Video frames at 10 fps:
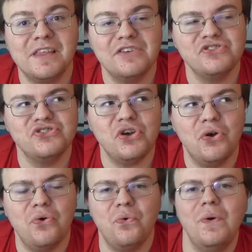
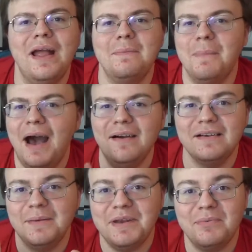So, in modern
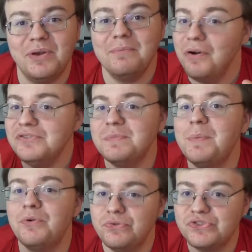WWE, most of the
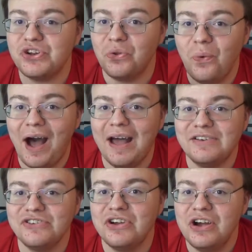people who still
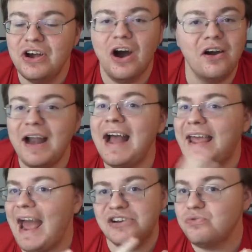watch are not
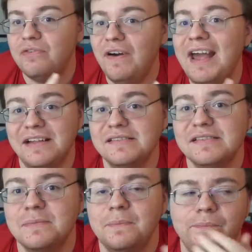casual fans.